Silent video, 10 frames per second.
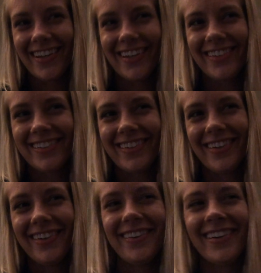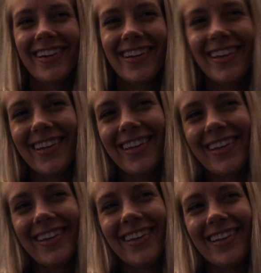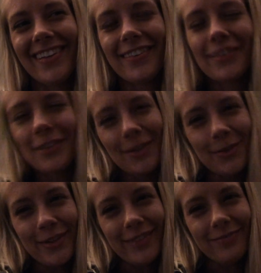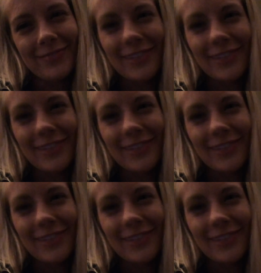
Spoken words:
I don't know. He was really cool.